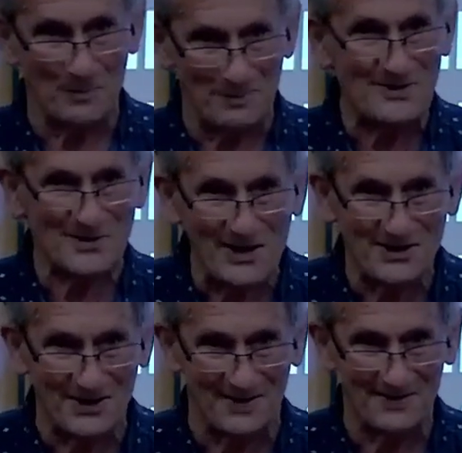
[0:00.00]
be
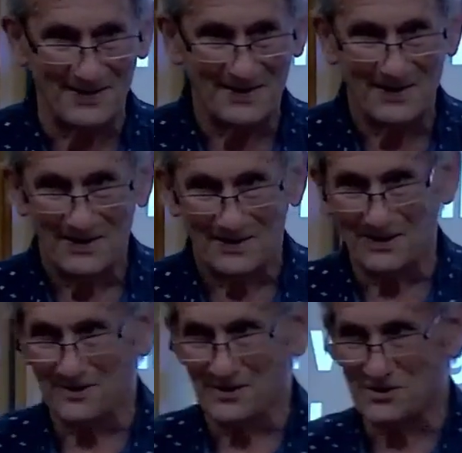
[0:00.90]
shaken.
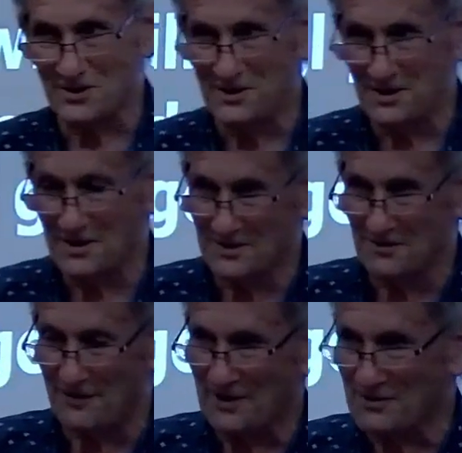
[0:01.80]
The city, the
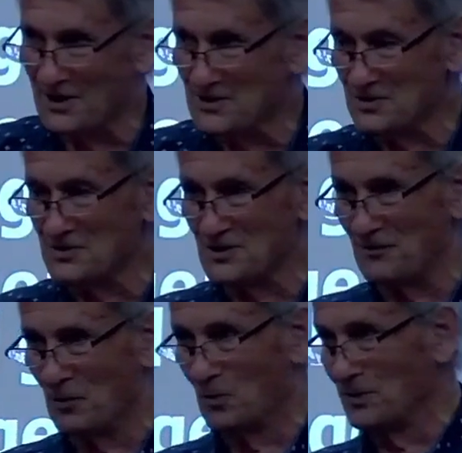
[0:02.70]
foundations of
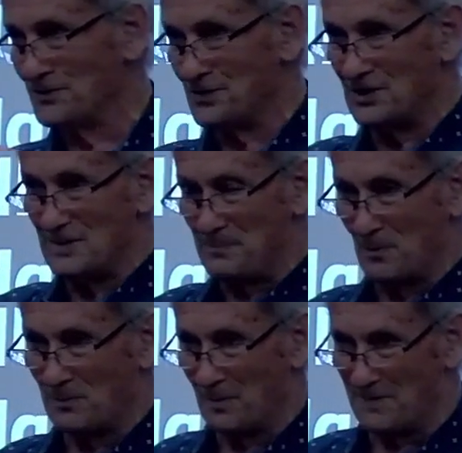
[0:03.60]
all the cities
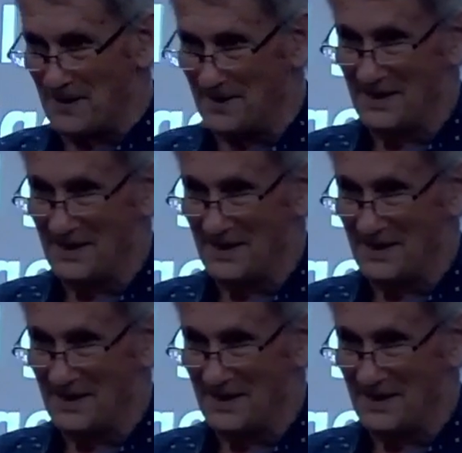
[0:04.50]
built by man